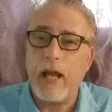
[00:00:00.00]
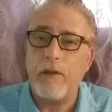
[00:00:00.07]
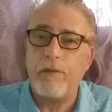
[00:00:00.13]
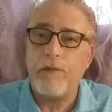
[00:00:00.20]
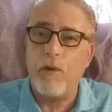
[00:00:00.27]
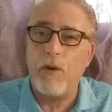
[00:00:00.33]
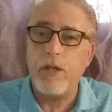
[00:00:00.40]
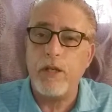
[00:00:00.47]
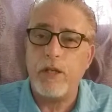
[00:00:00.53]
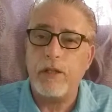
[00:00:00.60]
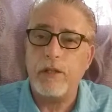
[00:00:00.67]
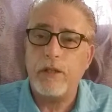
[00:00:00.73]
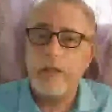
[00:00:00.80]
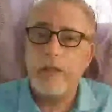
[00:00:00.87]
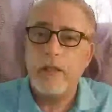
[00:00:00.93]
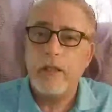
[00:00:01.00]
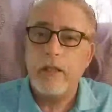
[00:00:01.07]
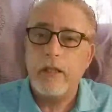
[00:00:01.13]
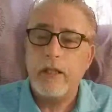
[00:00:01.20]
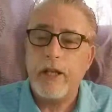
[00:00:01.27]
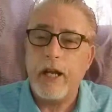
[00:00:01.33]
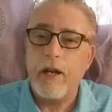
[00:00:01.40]
California.
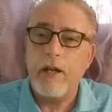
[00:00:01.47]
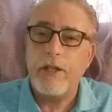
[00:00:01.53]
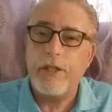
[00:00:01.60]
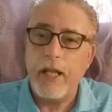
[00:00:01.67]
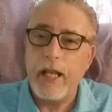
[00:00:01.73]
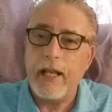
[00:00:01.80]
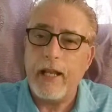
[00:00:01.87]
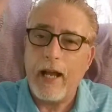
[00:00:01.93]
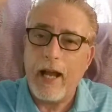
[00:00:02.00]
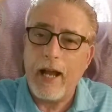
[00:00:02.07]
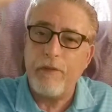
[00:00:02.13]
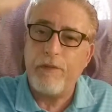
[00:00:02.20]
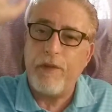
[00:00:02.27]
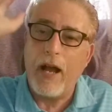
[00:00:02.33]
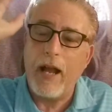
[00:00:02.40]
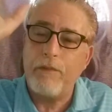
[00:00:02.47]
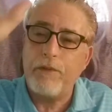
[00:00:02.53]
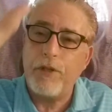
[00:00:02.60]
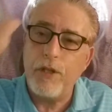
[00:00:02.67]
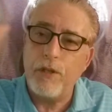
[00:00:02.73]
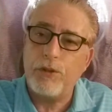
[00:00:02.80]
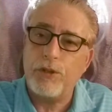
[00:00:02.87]
Gary T., high
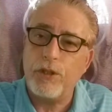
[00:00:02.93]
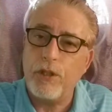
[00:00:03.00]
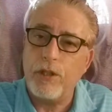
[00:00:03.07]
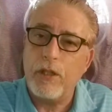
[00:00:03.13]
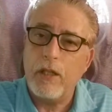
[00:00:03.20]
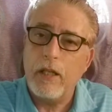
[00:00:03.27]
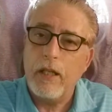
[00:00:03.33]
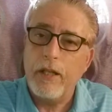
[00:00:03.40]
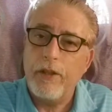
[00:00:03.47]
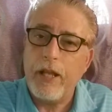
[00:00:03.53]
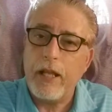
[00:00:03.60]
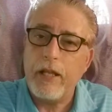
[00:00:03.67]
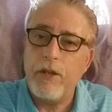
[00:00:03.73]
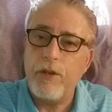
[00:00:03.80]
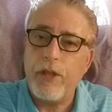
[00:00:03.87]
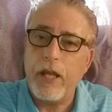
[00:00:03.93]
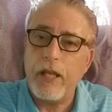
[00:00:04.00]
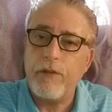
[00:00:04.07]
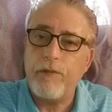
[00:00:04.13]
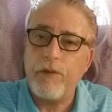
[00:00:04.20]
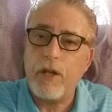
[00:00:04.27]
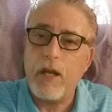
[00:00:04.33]
five to you, sir. Thank you.
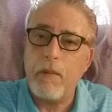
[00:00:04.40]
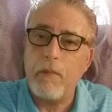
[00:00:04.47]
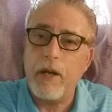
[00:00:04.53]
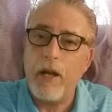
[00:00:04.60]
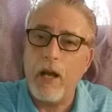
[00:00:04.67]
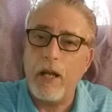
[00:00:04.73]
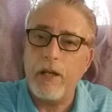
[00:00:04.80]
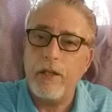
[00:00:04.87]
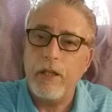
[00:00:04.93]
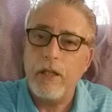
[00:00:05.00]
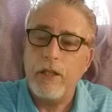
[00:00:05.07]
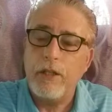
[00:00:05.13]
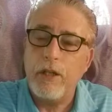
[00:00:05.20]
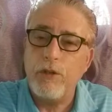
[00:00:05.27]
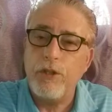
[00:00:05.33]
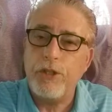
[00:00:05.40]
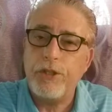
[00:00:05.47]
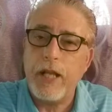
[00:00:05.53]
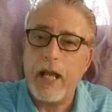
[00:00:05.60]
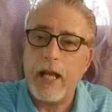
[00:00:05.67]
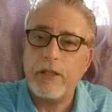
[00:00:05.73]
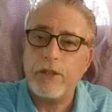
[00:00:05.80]
Thank you for coming on. No, just
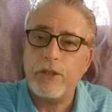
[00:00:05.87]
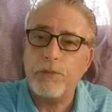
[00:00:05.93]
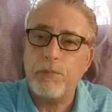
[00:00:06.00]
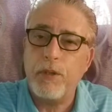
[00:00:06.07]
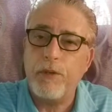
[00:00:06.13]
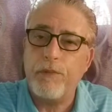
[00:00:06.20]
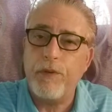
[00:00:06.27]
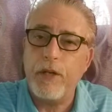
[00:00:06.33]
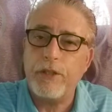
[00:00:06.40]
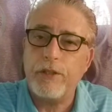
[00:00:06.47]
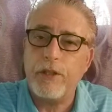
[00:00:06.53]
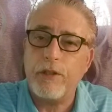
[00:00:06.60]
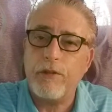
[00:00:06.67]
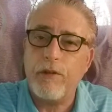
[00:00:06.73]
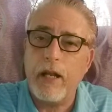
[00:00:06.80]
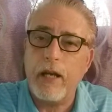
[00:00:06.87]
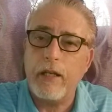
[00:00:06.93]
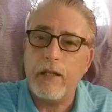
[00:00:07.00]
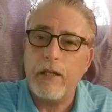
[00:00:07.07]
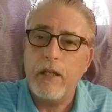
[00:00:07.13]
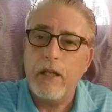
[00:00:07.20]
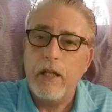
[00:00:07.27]
taxes. Put a freeze on
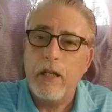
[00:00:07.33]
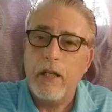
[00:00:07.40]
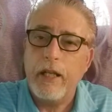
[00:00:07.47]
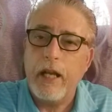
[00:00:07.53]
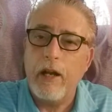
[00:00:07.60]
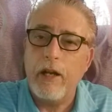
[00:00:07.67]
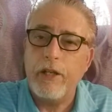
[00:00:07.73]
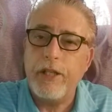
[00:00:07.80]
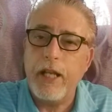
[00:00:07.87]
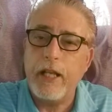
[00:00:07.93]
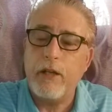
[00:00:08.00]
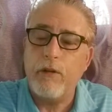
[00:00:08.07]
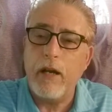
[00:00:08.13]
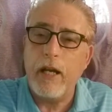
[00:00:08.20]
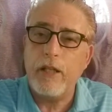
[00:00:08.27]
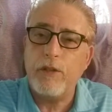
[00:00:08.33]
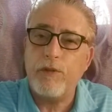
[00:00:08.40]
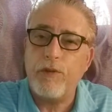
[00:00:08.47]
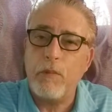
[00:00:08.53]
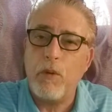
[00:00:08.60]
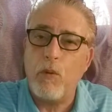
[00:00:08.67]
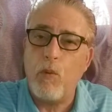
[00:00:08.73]
credit. Gary T., greetings
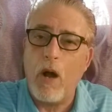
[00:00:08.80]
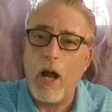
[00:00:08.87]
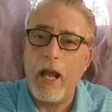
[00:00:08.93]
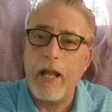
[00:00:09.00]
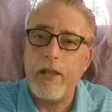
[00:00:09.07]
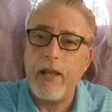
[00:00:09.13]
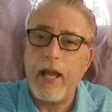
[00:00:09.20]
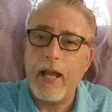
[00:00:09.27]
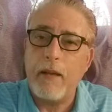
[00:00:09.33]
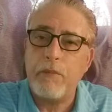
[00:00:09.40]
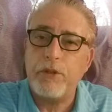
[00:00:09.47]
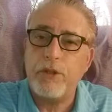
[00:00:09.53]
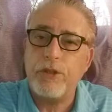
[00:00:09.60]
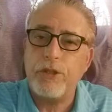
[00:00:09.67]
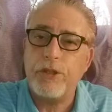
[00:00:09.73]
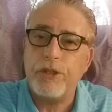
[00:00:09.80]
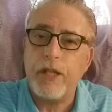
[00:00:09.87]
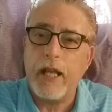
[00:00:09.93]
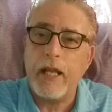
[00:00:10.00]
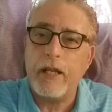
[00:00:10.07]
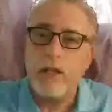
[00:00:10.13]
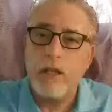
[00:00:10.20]
from Hawaii. The Hapsters are
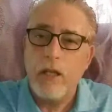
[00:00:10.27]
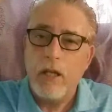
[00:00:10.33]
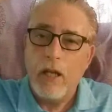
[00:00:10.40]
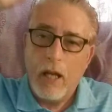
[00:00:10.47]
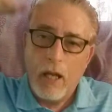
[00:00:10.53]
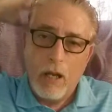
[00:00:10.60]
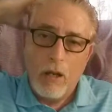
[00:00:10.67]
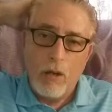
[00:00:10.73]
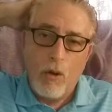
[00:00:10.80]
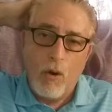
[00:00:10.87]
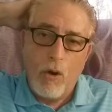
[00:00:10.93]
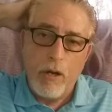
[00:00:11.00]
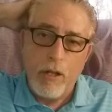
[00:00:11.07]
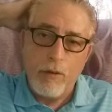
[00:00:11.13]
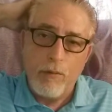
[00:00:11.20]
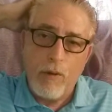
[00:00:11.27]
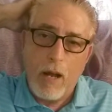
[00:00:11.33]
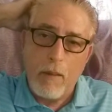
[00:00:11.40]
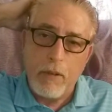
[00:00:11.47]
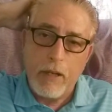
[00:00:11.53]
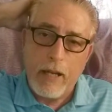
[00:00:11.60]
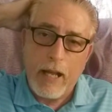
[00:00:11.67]
saying, hello, Lorna and
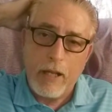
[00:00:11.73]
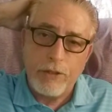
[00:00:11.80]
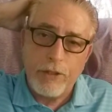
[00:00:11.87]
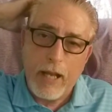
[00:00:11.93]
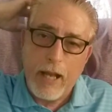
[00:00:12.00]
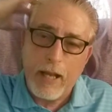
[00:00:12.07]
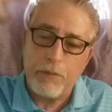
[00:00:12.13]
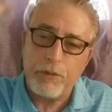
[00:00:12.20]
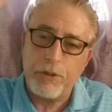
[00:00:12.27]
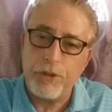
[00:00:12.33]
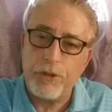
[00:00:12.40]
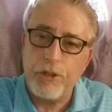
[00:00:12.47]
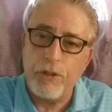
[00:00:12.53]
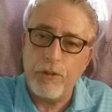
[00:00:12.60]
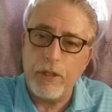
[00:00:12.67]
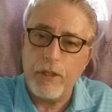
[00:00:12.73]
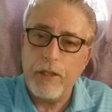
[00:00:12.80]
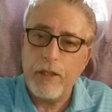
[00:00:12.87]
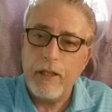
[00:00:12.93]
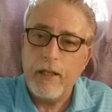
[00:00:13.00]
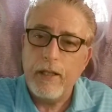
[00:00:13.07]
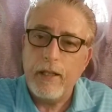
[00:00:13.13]
Robert. How's the Hapsters doing?
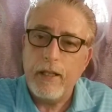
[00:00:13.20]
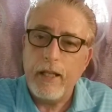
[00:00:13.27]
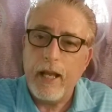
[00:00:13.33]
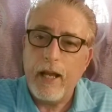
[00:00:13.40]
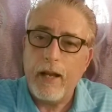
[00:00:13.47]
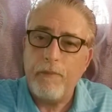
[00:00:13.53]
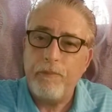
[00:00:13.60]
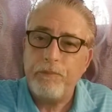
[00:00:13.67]
Yeah.